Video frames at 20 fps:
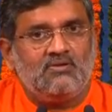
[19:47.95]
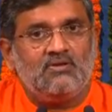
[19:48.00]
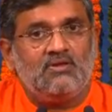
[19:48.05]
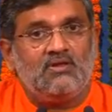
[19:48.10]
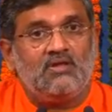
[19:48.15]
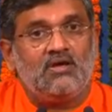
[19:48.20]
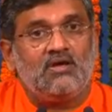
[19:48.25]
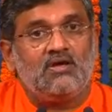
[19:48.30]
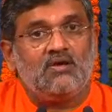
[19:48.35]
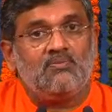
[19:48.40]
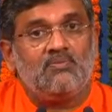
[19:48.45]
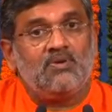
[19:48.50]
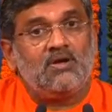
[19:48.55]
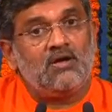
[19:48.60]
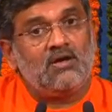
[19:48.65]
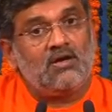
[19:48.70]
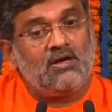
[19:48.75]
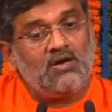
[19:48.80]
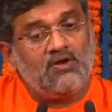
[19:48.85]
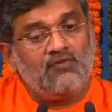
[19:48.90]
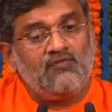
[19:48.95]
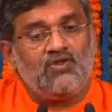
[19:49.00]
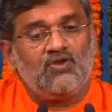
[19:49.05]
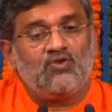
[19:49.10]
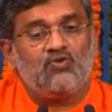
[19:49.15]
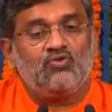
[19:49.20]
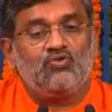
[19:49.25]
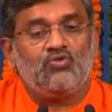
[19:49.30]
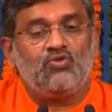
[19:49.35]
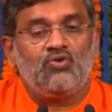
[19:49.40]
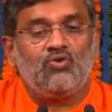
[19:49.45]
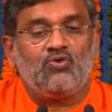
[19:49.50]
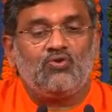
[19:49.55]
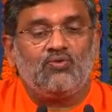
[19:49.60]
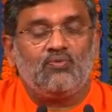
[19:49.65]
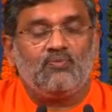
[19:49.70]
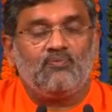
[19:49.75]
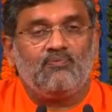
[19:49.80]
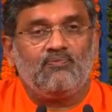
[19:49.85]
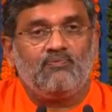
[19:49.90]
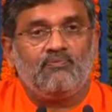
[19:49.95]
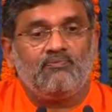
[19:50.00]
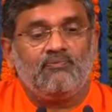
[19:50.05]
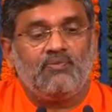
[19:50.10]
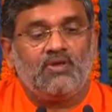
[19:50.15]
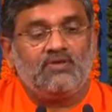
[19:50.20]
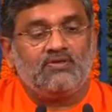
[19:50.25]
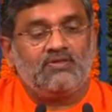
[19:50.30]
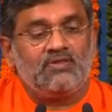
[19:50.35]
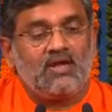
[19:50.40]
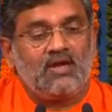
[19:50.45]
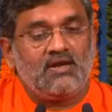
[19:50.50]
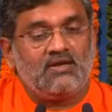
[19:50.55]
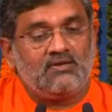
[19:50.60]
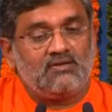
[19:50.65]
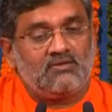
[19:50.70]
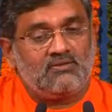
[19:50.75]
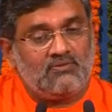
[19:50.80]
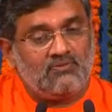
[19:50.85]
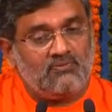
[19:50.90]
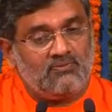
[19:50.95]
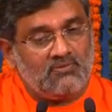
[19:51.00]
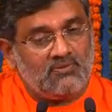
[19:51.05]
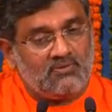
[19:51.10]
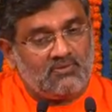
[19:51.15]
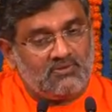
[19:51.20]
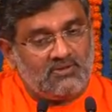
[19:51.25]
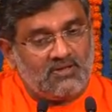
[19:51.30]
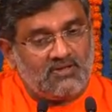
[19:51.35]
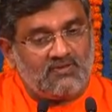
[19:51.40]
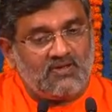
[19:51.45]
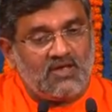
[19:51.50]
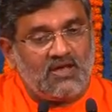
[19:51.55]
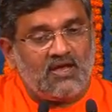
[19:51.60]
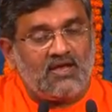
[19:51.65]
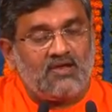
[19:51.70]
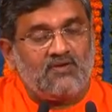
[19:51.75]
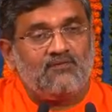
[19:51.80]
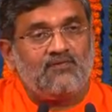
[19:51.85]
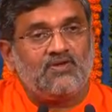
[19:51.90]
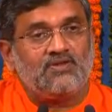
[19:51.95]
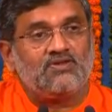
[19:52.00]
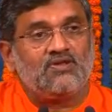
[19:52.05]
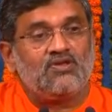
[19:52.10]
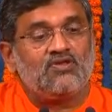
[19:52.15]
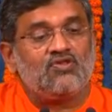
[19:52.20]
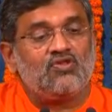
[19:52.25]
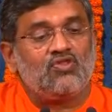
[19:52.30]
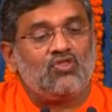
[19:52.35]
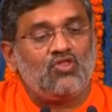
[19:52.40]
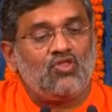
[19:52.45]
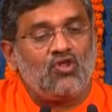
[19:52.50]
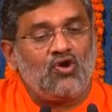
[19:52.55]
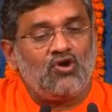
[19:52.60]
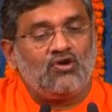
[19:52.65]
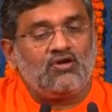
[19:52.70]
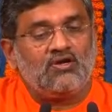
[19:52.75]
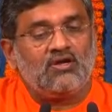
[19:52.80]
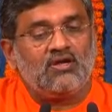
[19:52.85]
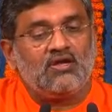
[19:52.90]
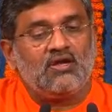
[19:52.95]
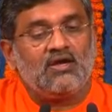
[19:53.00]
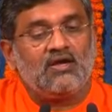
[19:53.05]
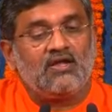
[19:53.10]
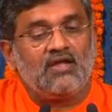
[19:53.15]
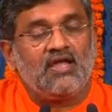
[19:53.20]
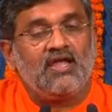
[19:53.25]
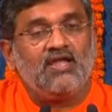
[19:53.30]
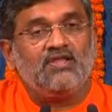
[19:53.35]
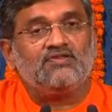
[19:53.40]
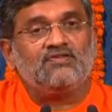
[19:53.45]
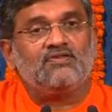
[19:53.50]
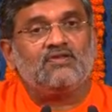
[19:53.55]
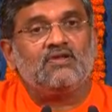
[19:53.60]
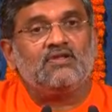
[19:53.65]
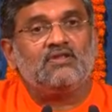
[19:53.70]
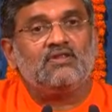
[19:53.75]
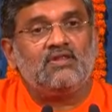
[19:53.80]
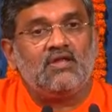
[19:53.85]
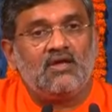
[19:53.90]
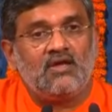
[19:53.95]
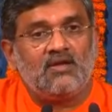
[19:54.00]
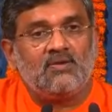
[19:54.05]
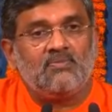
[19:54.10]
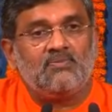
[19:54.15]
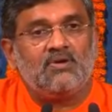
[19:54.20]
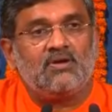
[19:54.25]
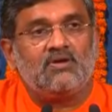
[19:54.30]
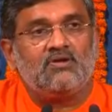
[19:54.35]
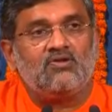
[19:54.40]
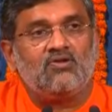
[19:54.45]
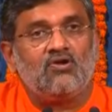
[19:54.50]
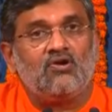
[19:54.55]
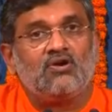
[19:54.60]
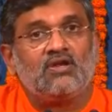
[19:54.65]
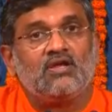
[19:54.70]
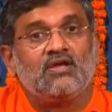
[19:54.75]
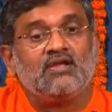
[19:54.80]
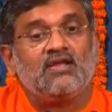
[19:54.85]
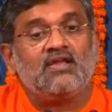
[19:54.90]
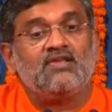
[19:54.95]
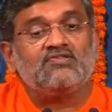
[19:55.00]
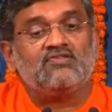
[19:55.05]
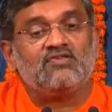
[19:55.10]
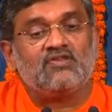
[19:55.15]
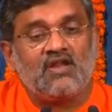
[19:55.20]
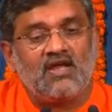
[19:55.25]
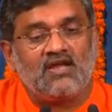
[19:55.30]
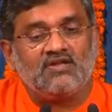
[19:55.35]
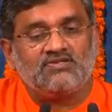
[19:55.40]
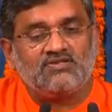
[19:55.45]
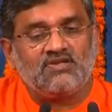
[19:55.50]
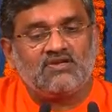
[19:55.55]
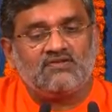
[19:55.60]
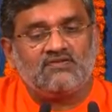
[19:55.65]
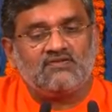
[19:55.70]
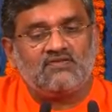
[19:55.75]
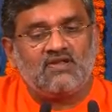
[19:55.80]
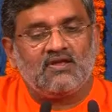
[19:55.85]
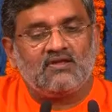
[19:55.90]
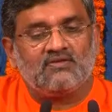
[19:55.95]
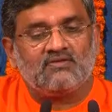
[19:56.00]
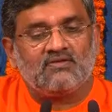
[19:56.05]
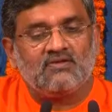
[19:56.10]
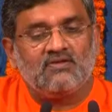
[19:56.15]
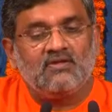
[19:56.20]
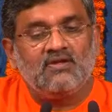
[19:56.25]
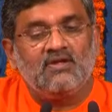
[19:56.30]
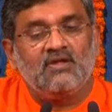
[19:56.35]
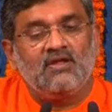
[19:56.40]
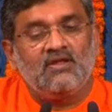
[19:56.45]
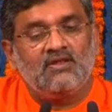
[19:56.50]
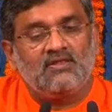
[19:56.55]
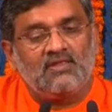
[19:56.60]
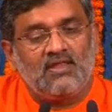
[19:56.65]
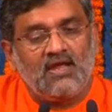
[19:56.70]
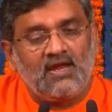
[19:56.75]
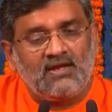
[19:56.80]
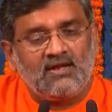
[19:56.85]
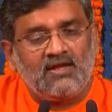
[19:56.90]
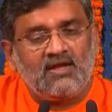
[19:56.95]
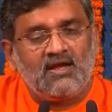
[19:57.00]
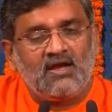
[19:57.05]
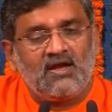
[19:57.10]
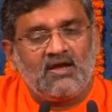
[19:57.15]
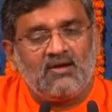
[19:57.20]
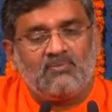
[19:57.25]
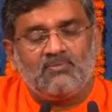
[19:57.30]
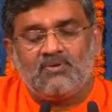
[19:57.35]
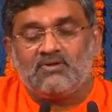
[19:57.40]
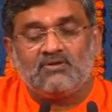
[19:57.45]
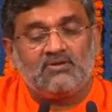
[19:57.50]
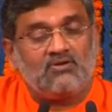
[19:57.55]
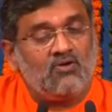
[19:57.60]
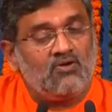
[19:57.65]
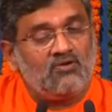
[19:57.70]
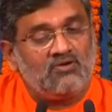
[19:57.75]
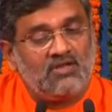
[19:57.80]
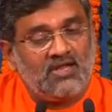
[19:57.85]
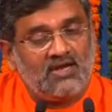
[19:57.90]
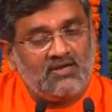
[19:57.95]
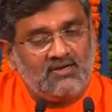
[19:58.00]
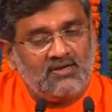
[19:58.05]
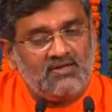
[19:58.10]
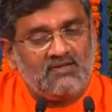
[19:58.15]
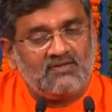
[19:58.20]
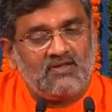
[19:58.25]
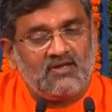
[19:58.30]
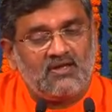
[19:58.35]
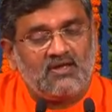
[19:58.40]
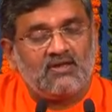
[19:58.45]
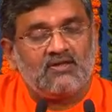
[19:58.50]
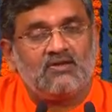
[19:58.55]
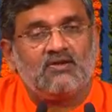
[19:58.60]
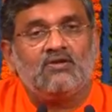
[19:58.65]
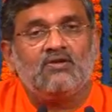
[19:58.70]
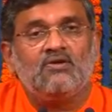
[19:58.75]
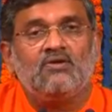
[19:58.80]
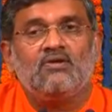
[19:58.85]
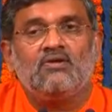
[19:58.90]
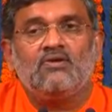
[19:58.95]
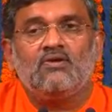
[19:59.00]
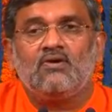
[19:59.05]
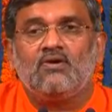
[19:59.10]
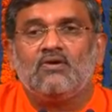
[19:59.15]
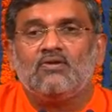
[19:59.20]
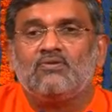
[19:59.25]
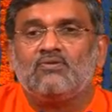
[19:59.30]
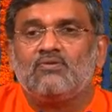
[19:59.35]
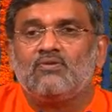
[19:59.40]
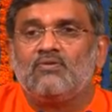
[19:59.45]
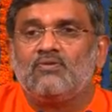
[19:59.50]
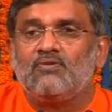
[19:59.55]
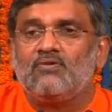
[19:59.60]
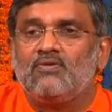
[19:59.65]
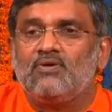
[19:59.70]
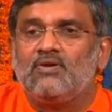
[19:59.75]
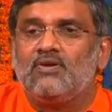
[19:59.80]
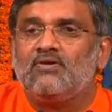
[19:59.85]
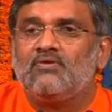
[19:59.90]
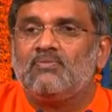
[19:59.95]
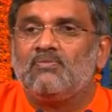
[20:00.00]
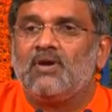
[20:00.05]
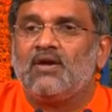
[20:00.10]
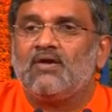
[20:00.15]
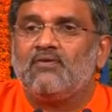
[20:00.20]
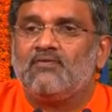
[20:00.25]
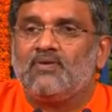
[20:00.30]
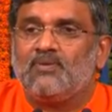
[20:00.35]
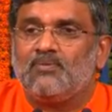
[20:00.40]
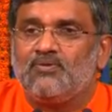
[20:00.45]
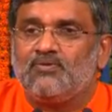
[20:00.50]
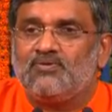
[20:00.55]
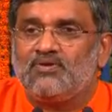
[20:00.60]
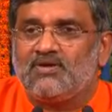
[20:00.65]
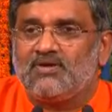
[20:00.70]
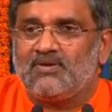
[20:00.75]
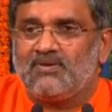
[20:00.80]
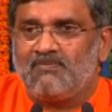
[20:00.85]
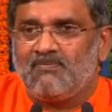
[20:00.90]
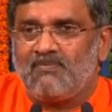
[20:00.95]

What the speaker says: Dharma aviruddho means that desire which is not against dharma, not against righteousness, that kama or that desire also is my vibhuti.